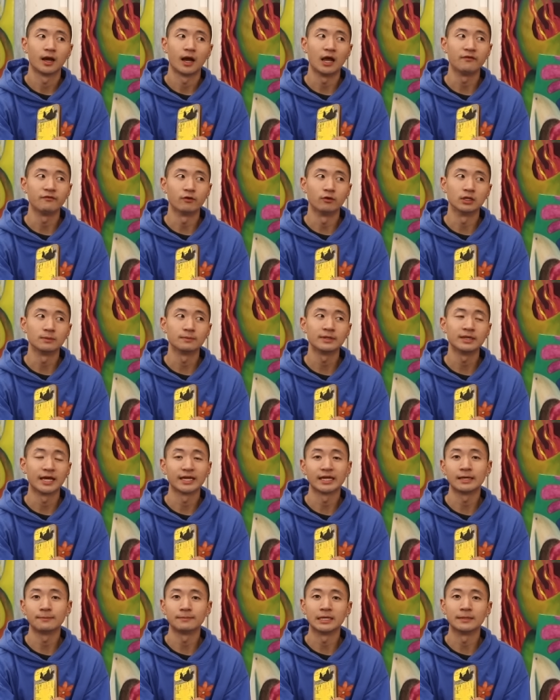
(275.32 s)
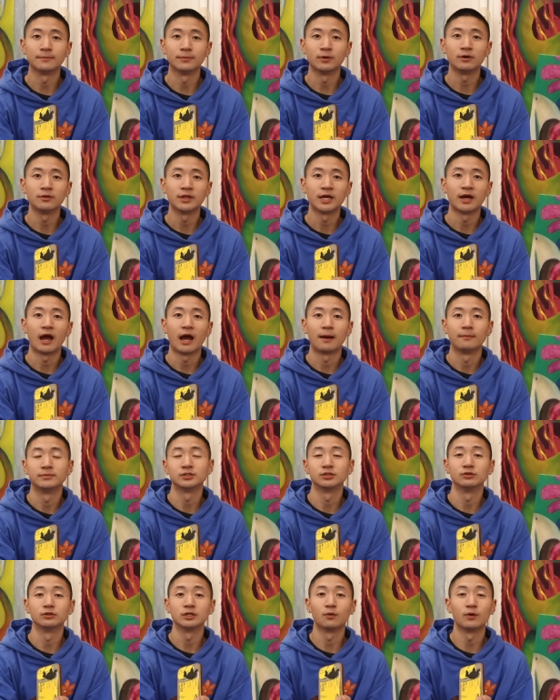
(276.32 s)
I've only been liking people that
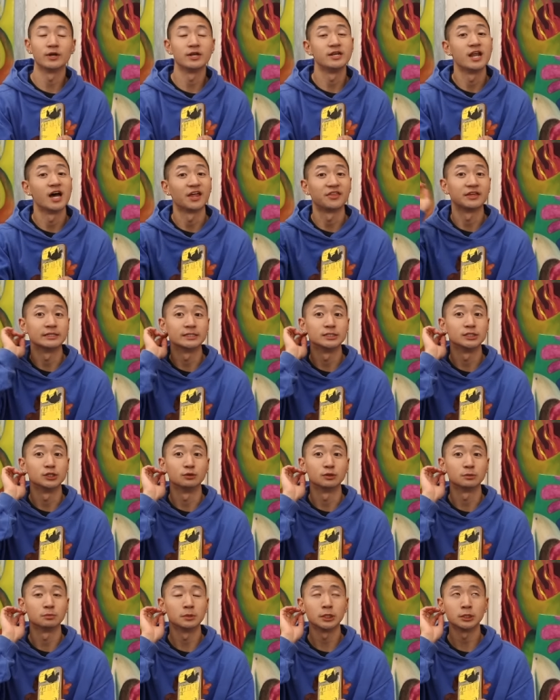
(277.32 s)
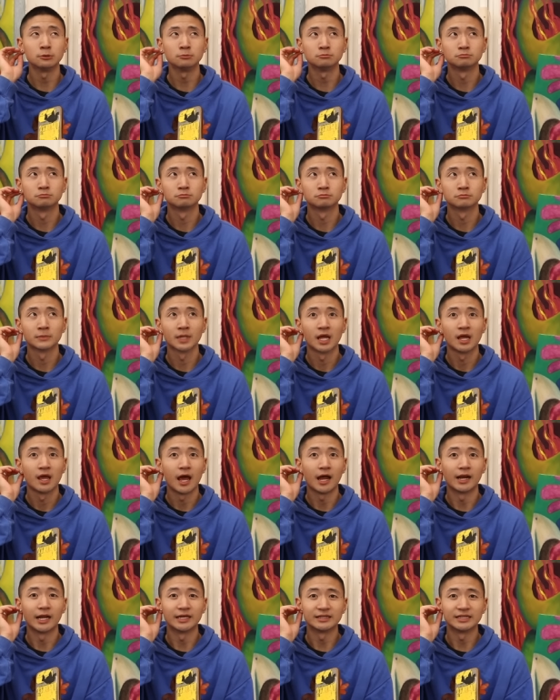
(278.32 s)
absolutely want nothing to do with me.
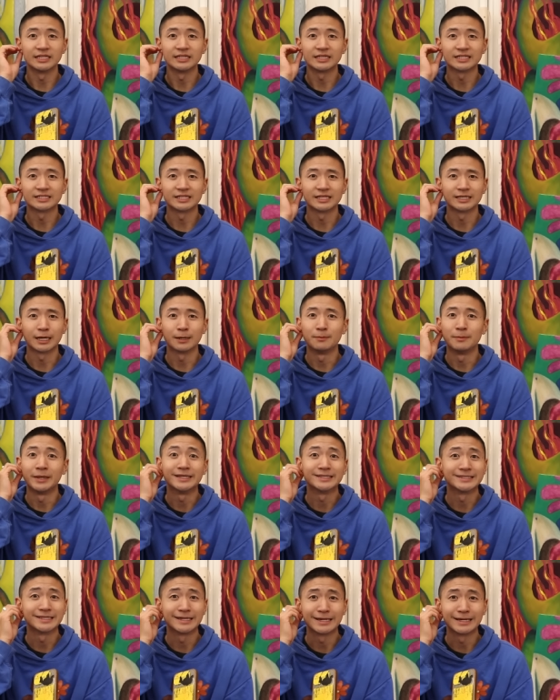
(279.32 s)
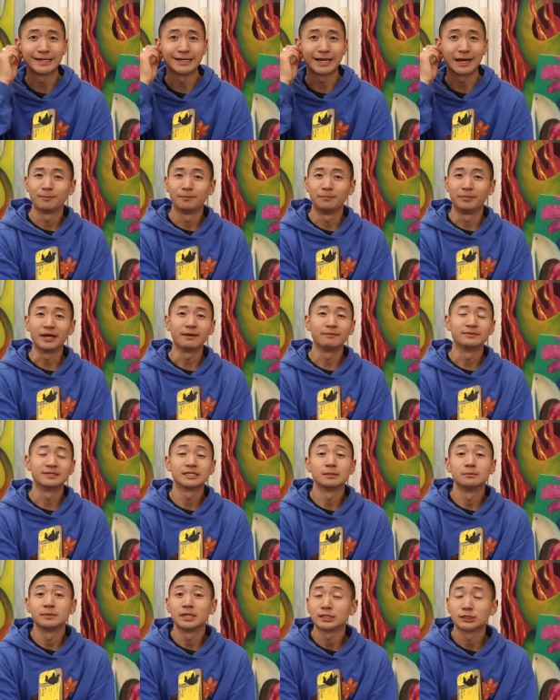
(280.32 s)
And I think that's like amazing. Babes,
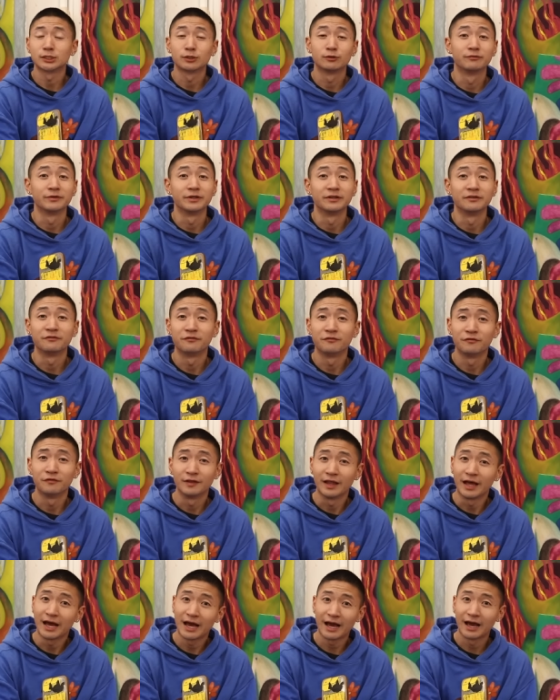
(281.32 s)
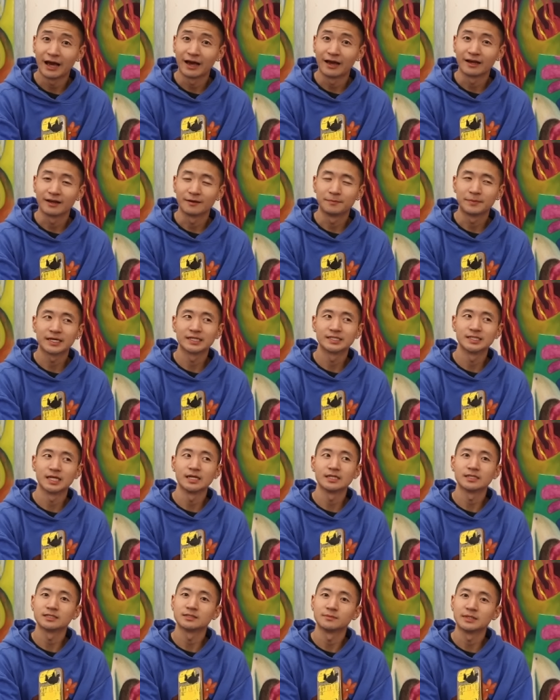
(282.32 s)
to me, that's a green flag because then
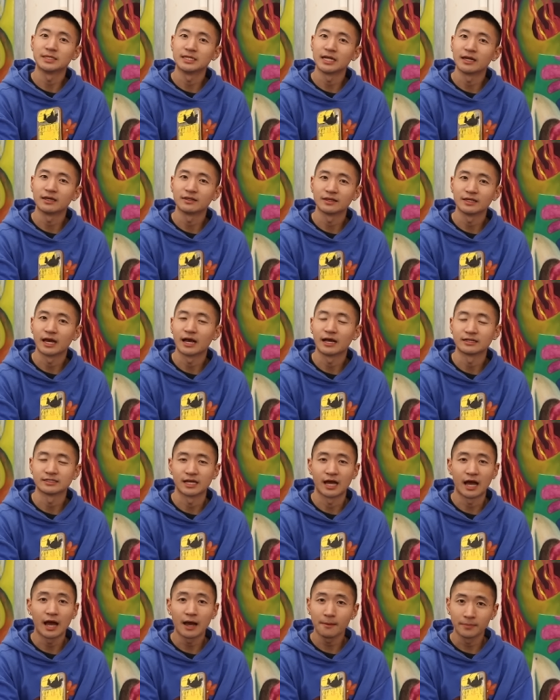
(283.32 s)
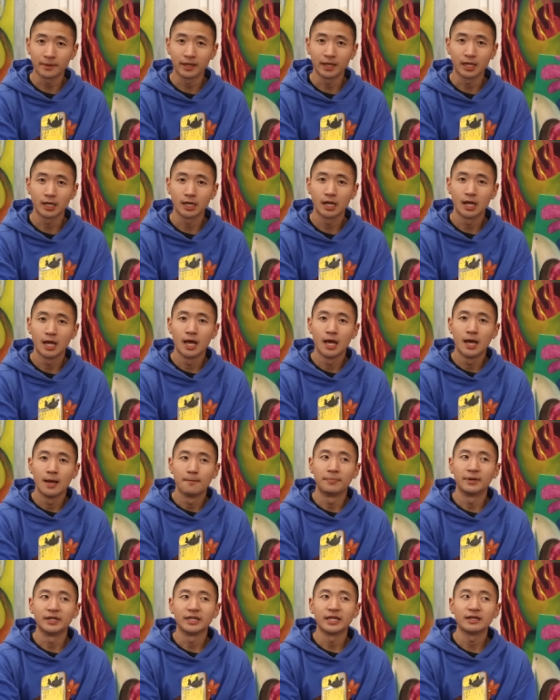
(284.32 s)
it doesn't mean anything has to happen.
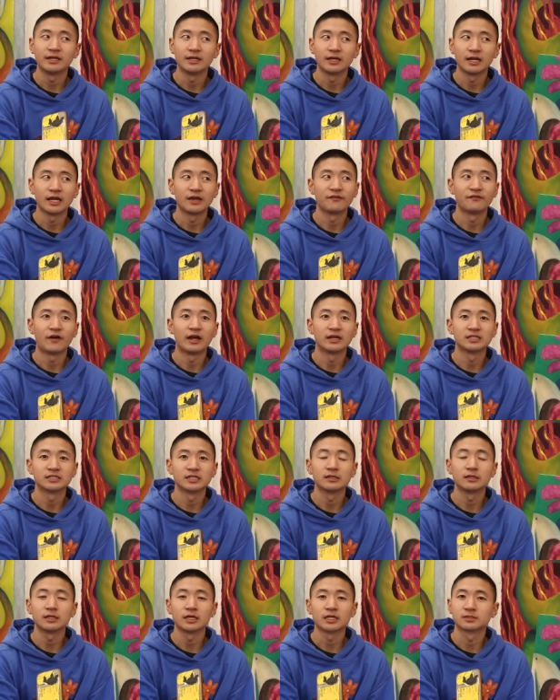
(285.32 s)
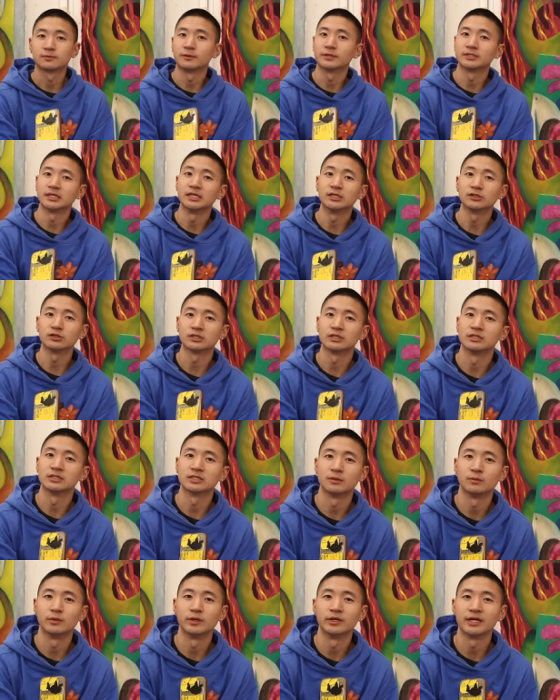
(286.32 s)
But then if I suddenly express interest in
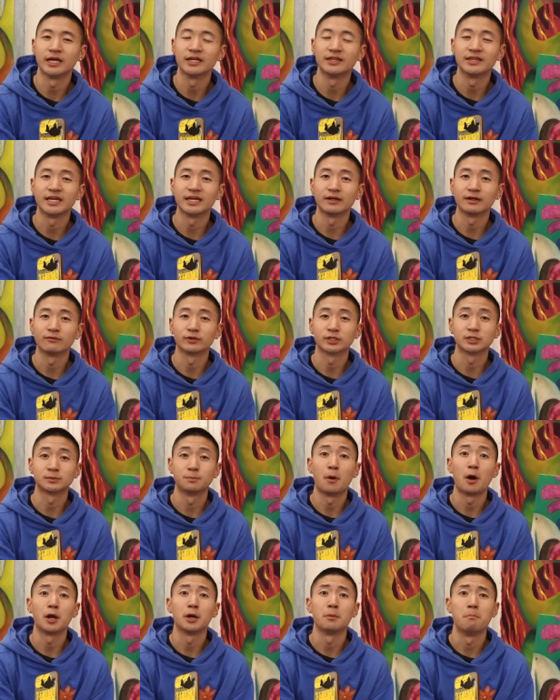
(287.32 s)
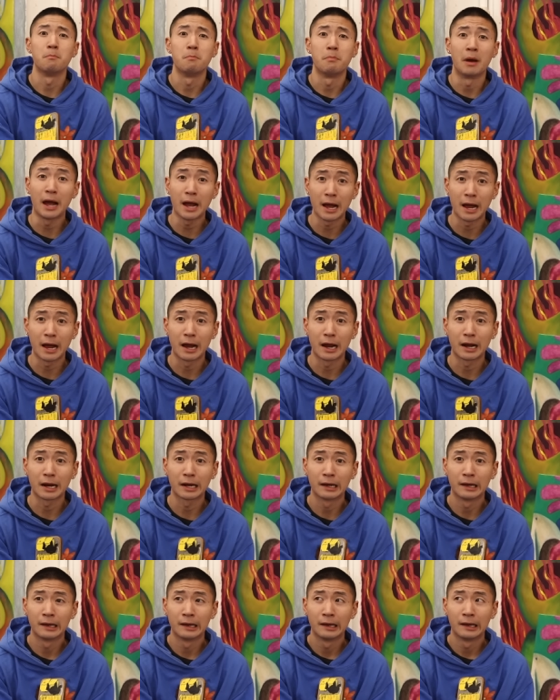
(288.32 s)
someone and they respond back,